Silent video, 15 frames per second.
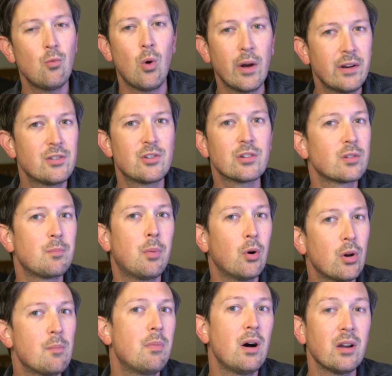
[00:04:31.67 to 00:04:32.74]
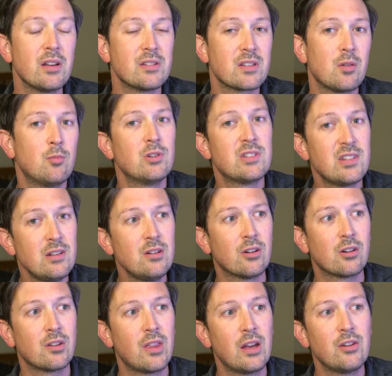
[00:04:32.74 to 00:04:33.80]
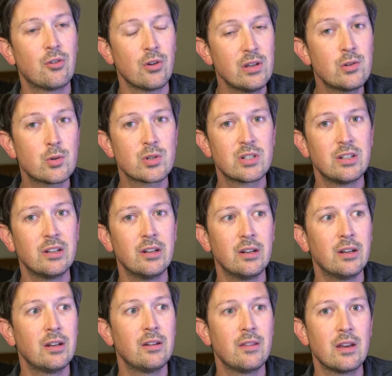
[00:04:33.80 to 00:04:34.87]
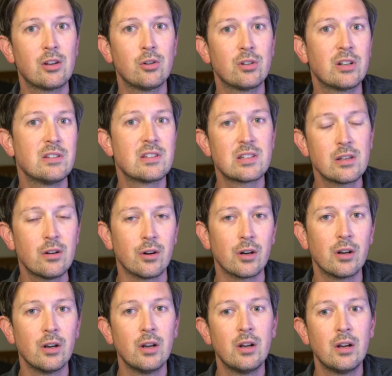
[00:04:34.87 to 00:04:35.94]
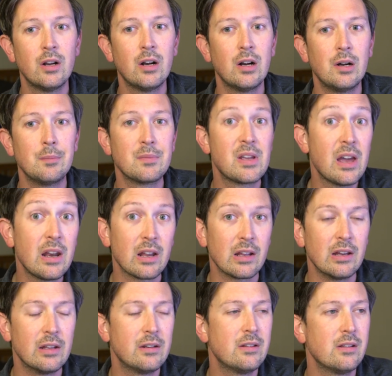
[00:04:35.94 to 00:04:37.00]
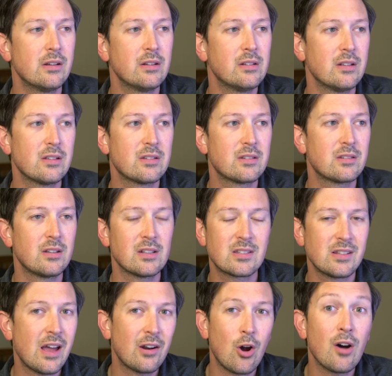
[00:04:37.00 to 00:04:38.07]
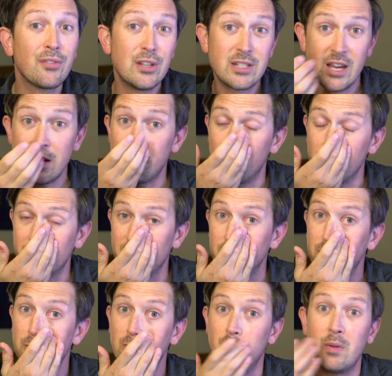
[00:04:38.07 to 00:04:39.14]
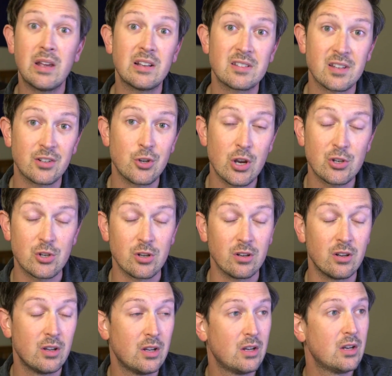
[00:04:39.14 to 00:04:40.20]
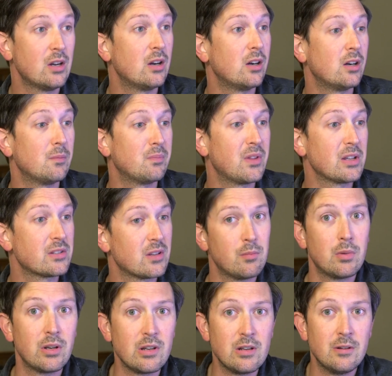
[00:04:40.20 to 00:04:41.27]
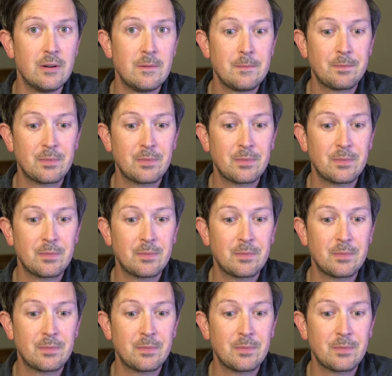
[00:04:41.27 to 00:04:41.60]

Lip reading: want to just put a bug in someone's ear that you're interested in it and they could consider getting it. It's not off the table to make a suggestion that somebody,